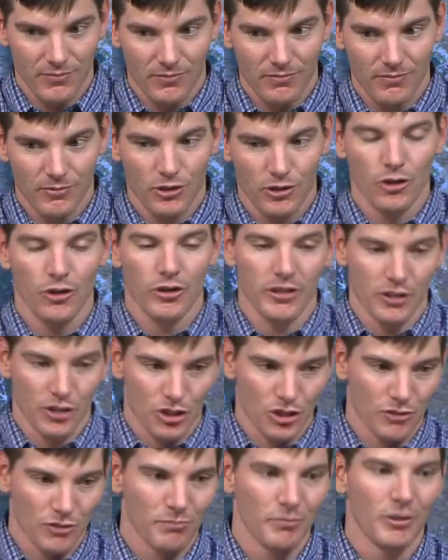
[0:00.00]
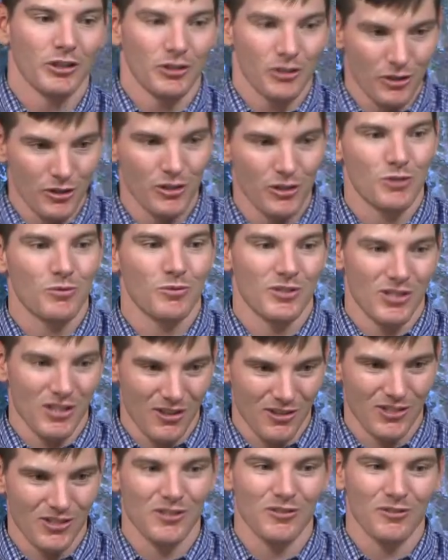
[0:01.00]
Cush, but Cush was
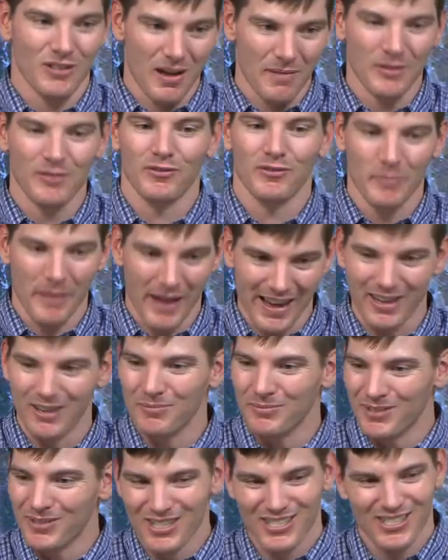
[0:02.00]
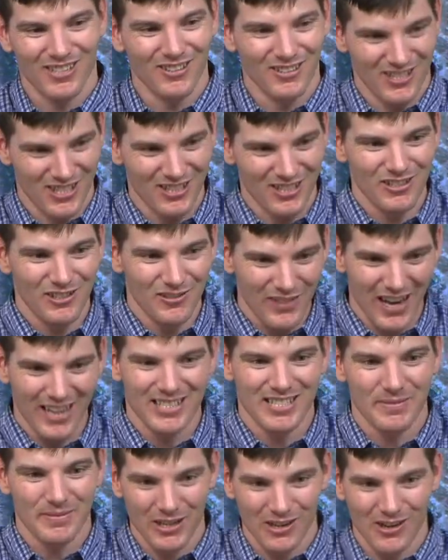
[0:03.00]
also coming from Ham. So you've got
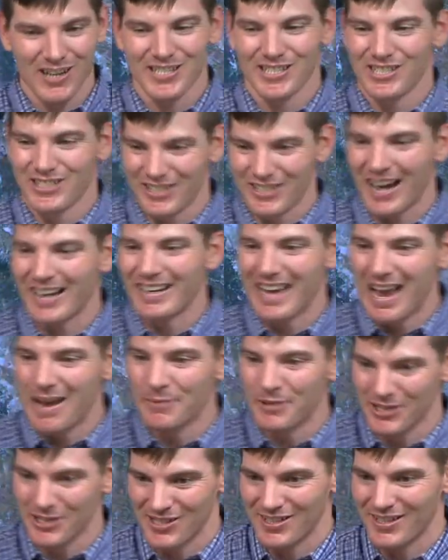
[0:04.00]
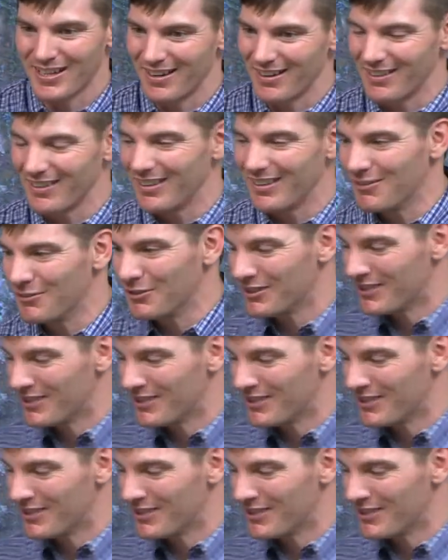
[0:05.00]
some interesting dynamics there with